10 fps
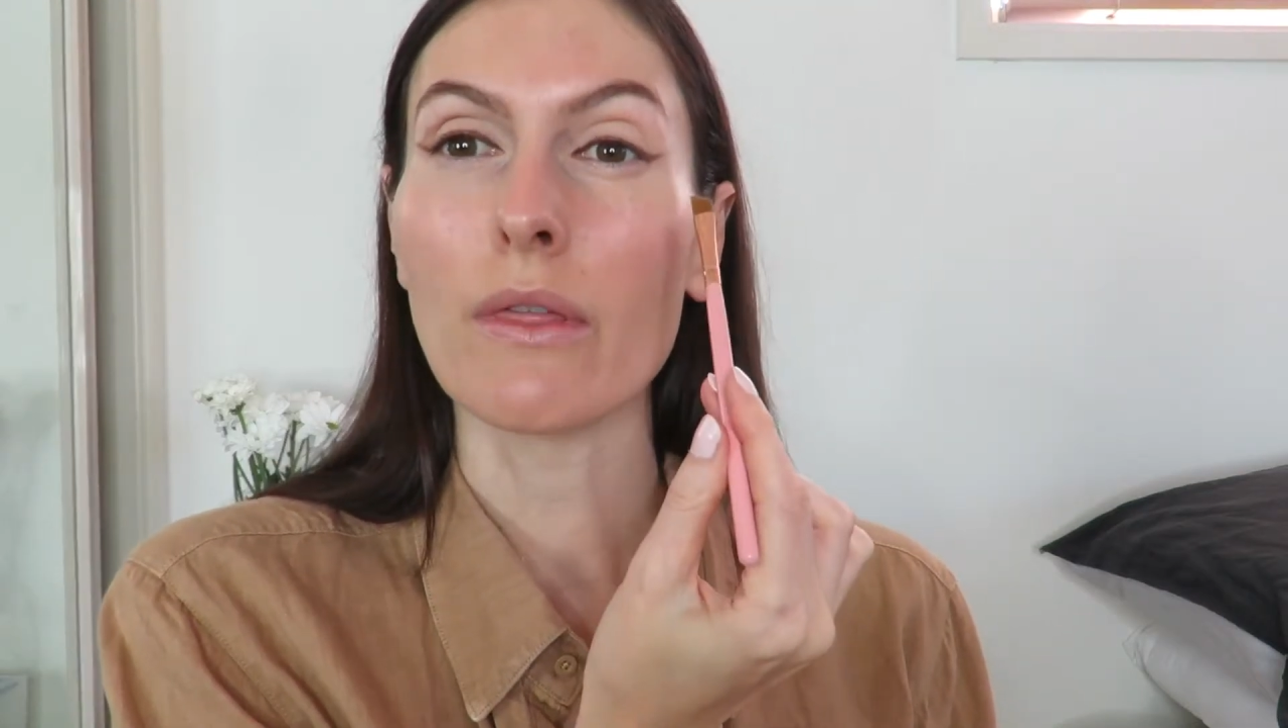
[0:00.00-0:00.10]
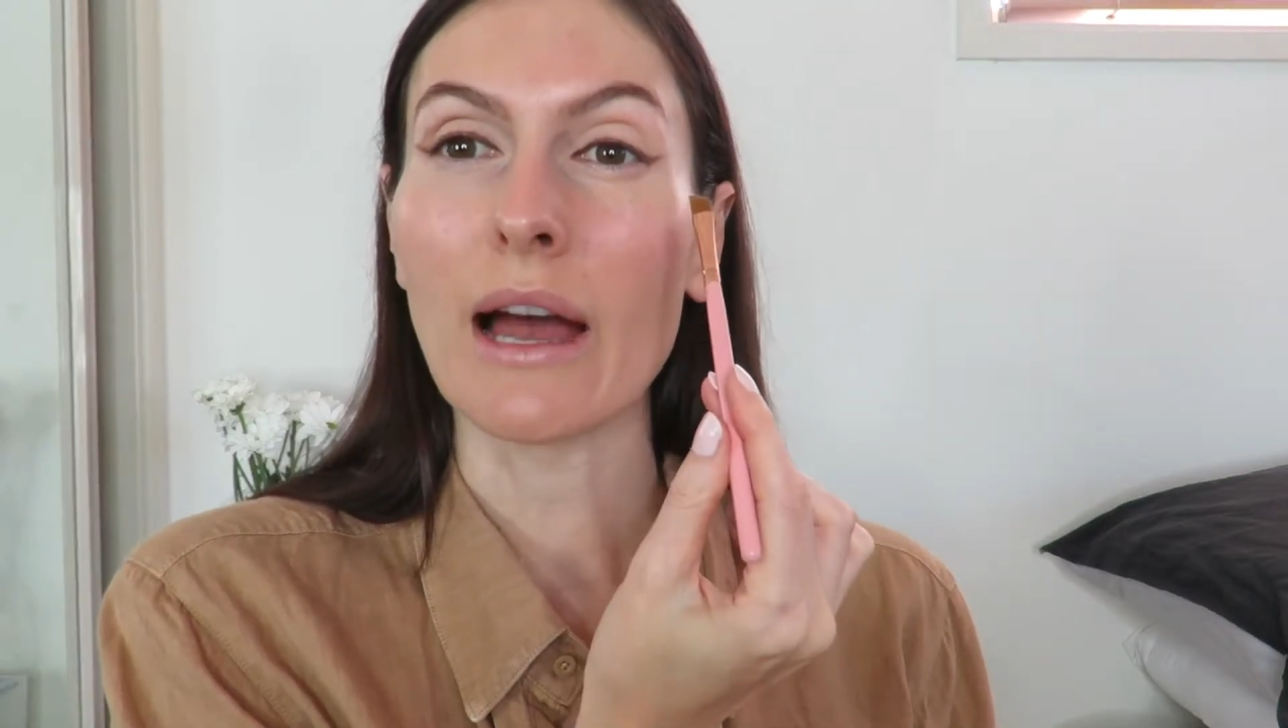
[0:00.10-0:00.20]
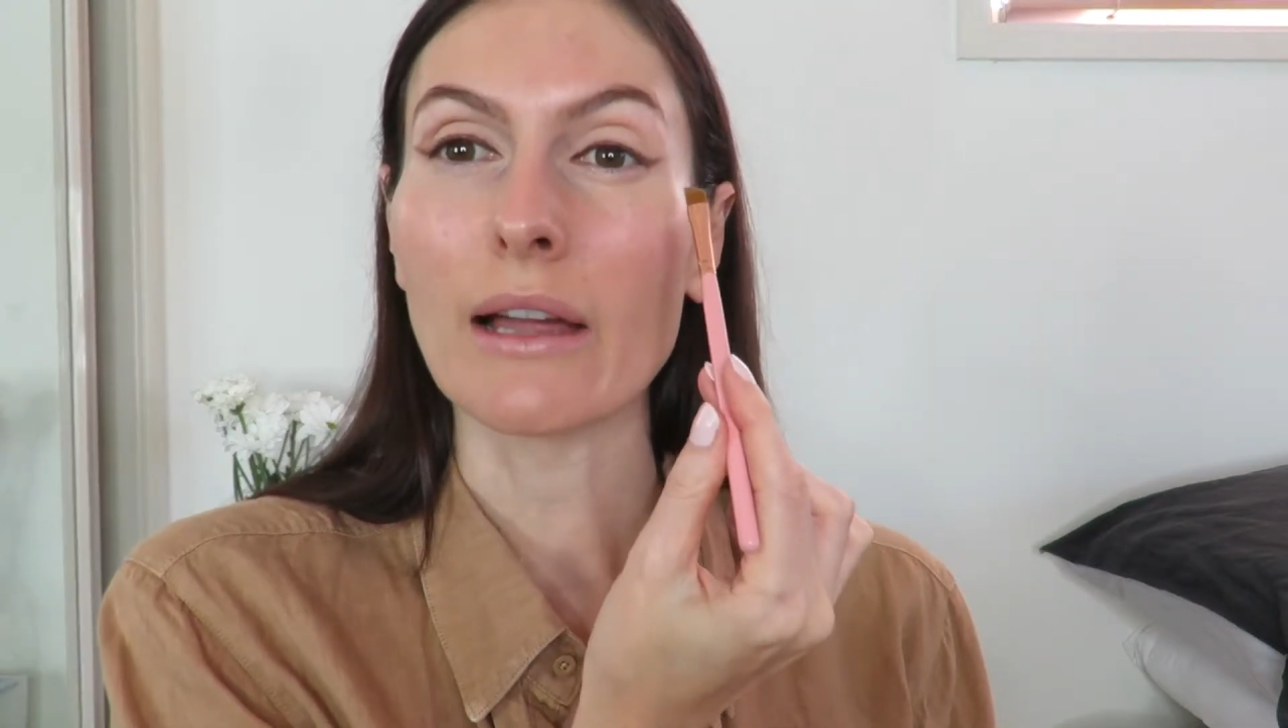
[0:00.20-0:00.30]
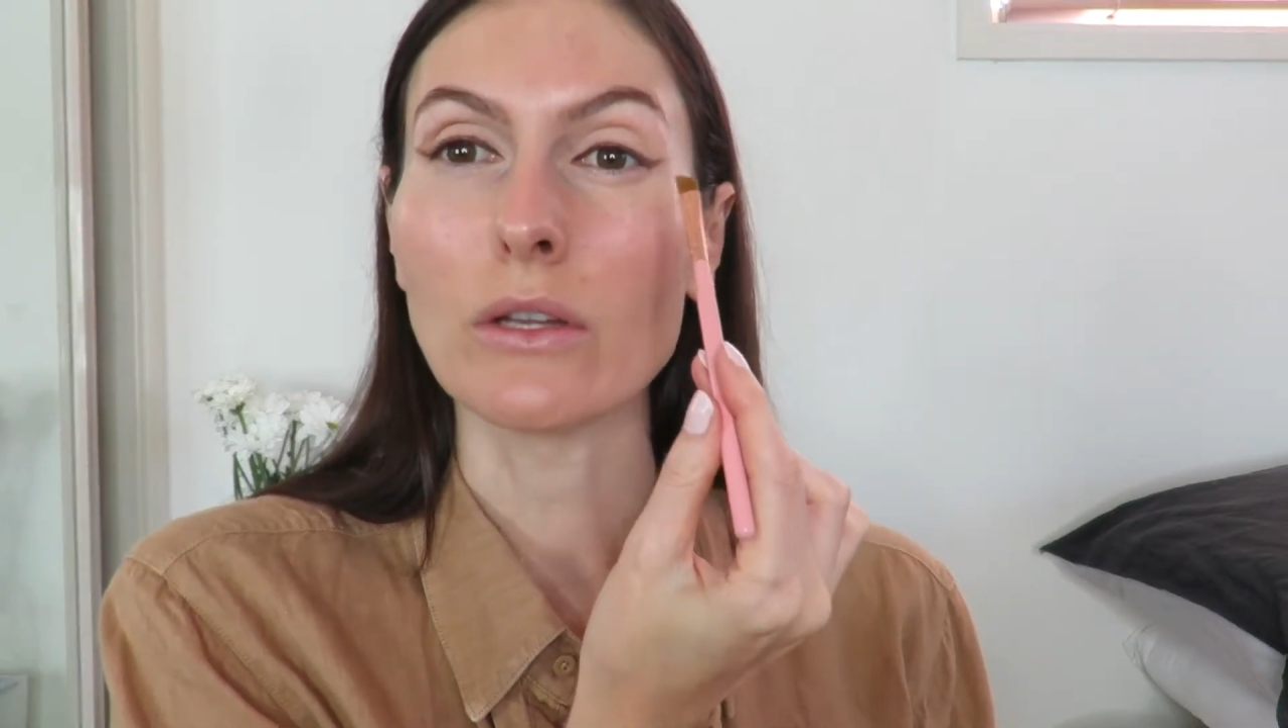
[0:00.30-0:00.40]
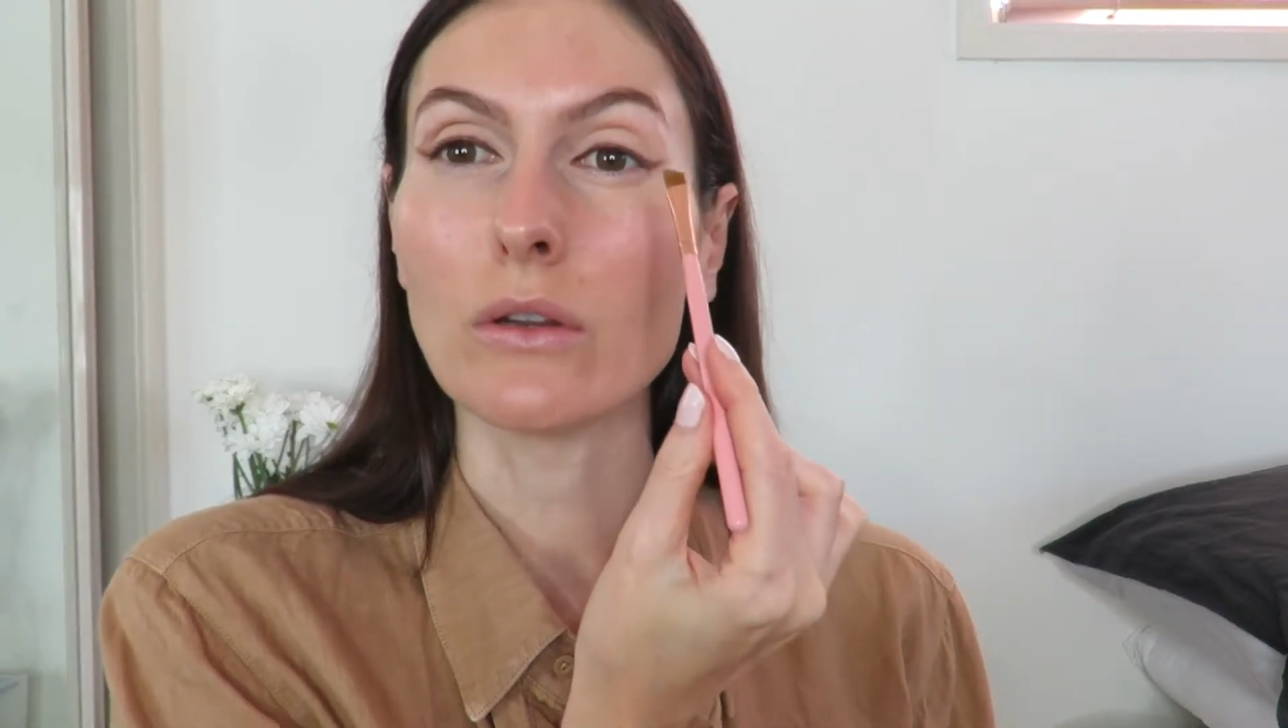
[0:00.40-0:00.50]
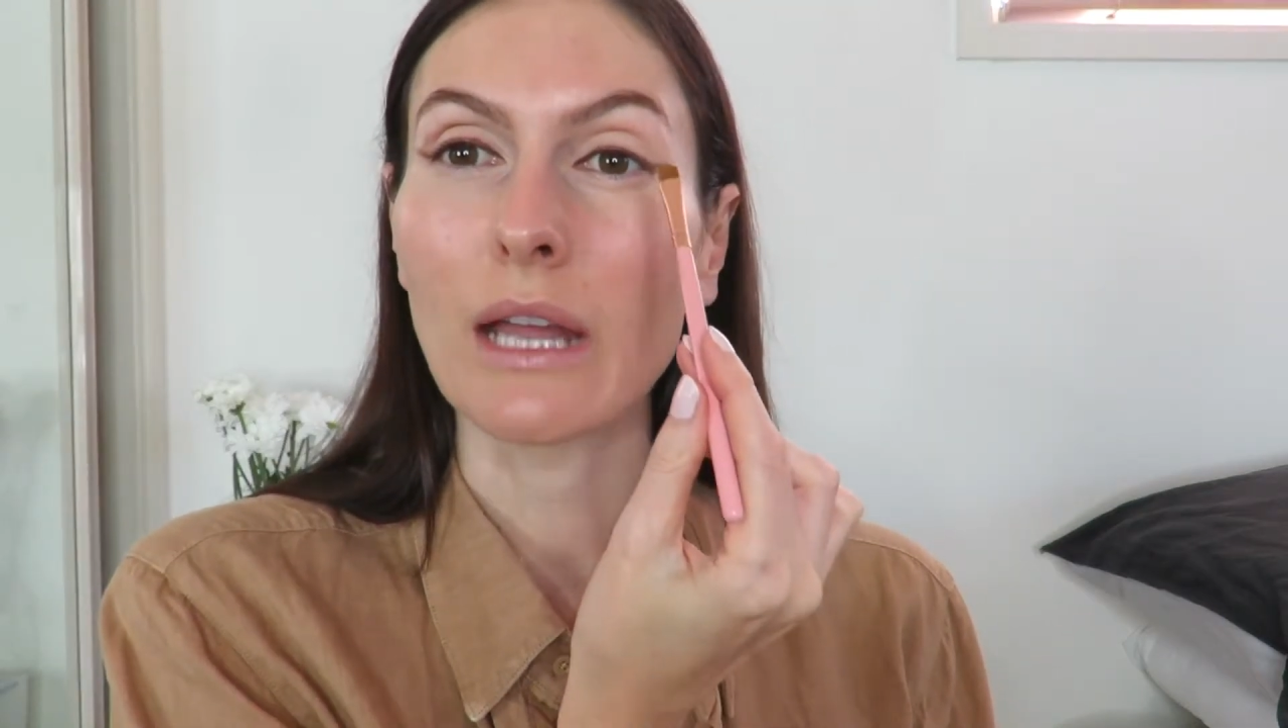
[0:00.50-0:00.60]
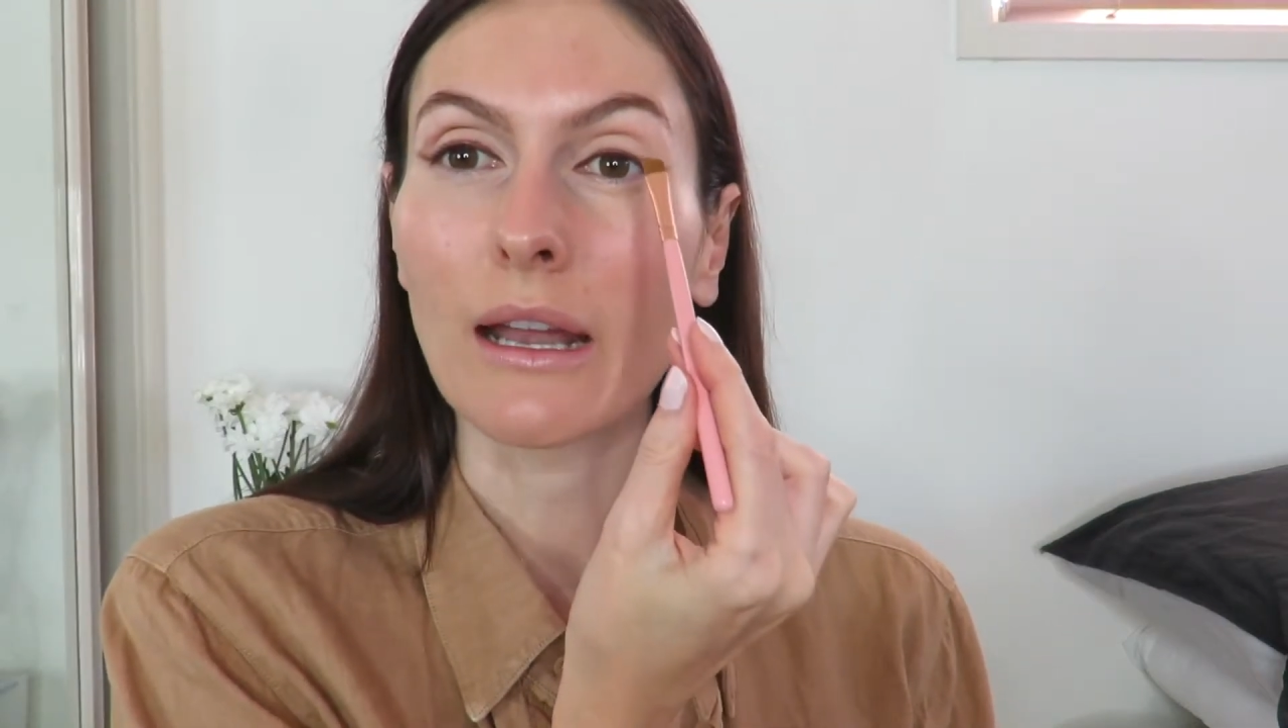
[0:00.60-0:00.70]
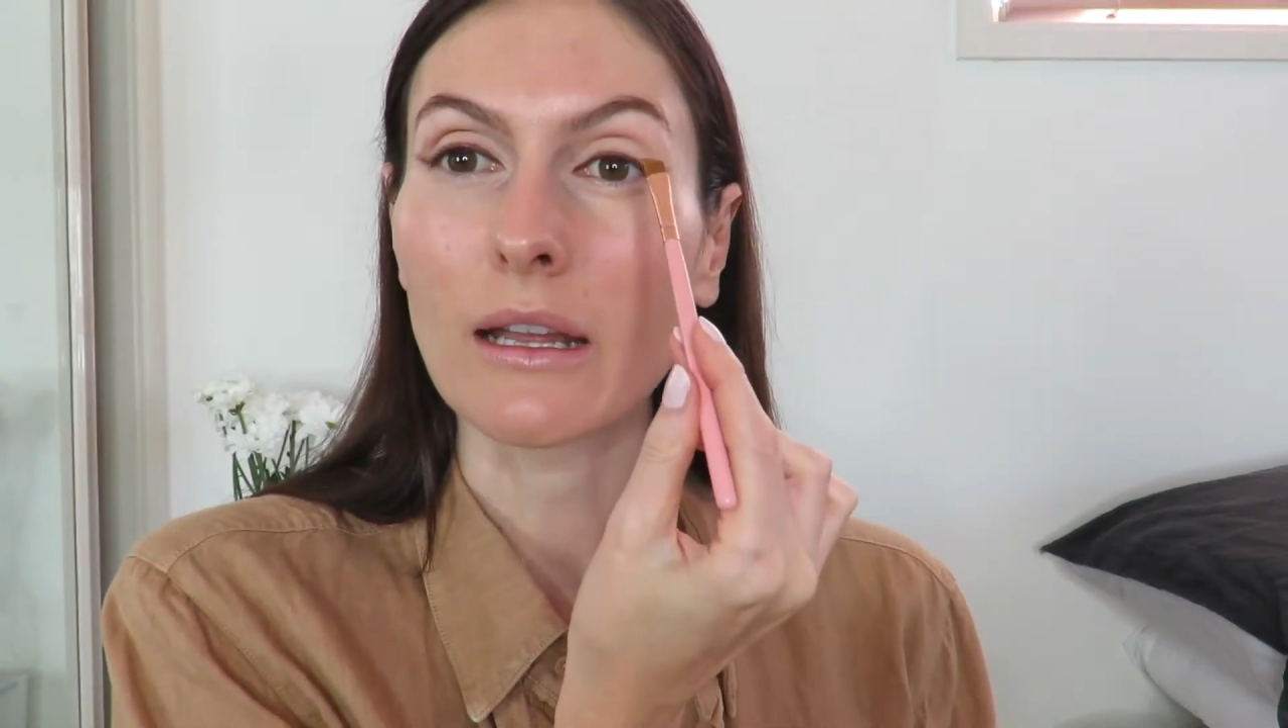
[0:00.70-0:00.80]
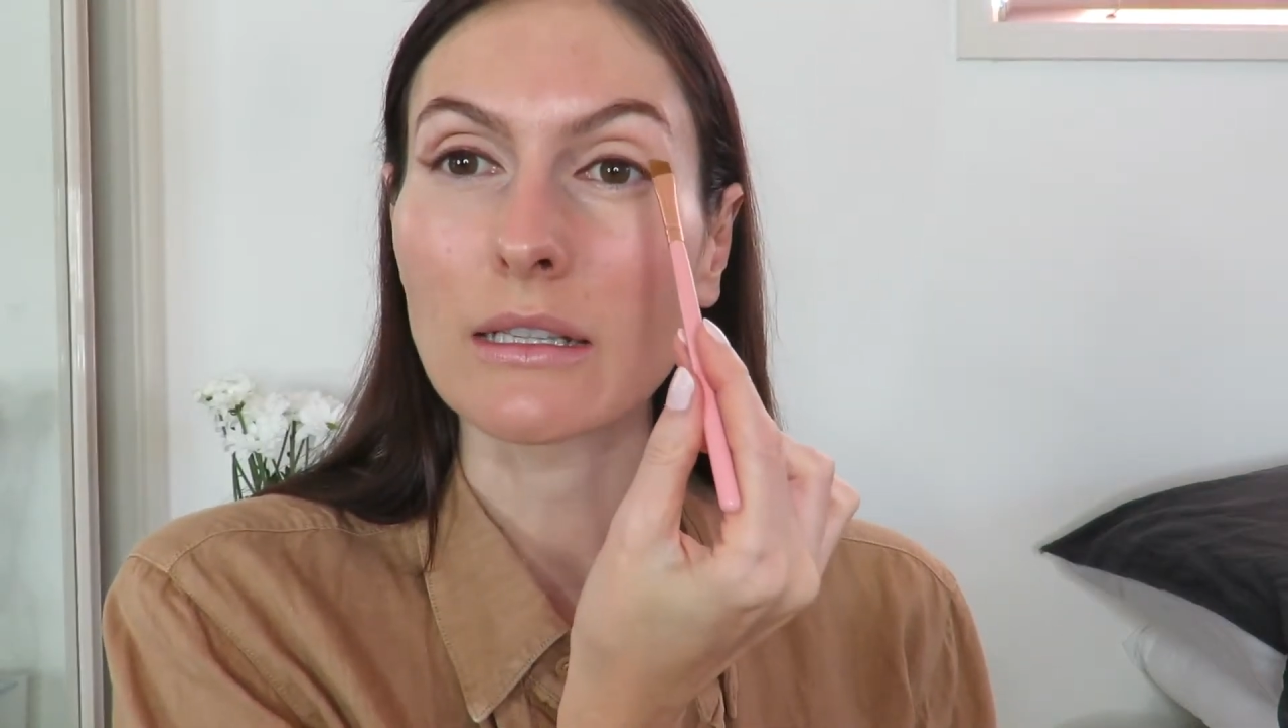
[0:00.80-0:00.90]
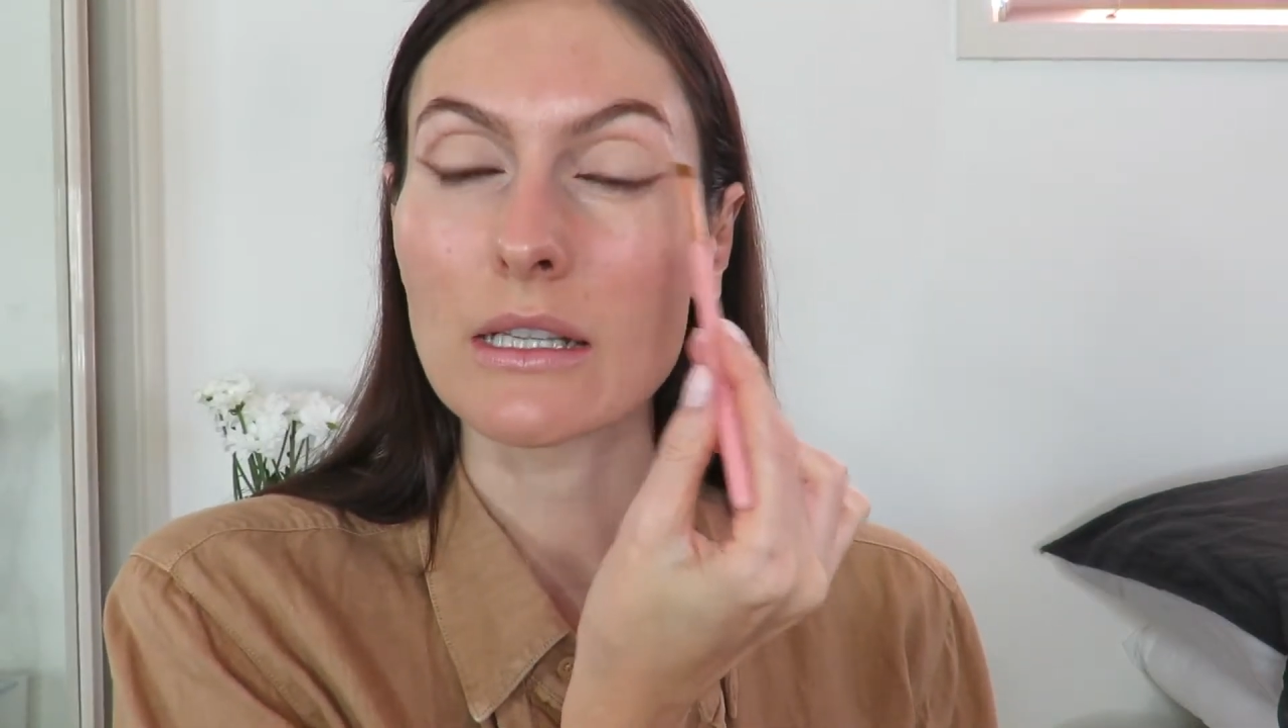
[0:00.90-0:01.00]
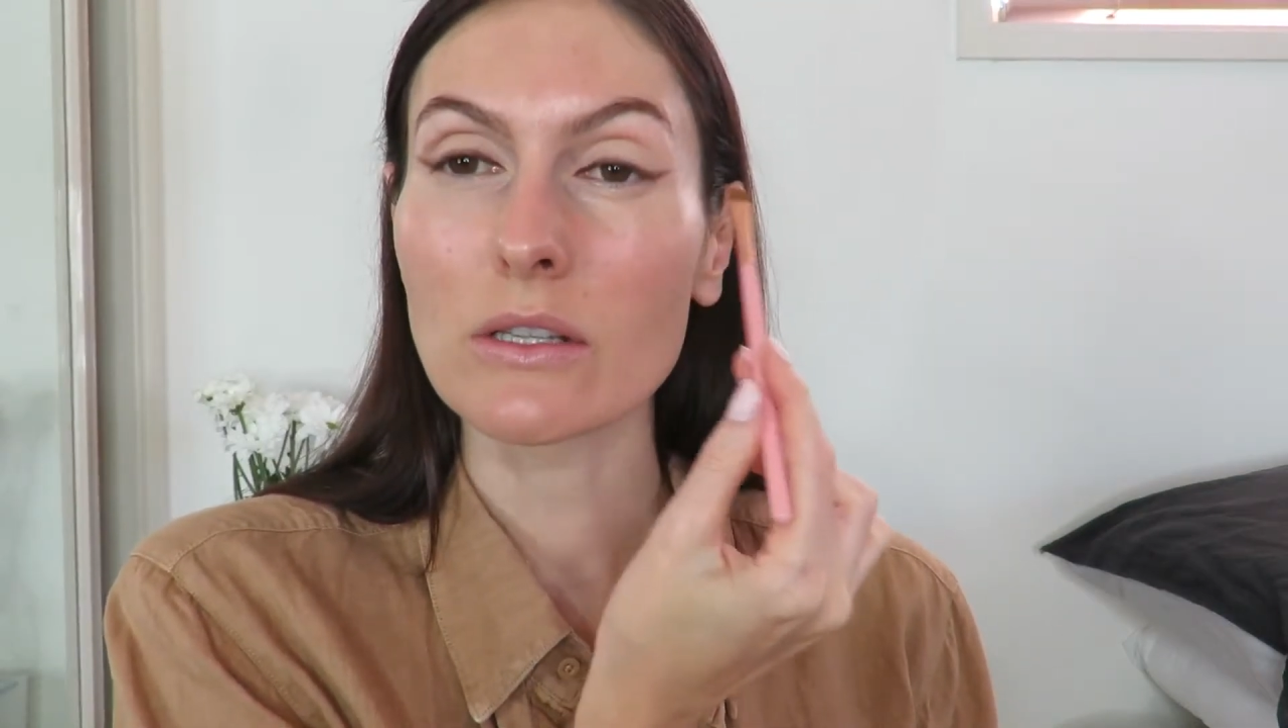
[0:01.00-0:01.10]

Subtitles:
that you get it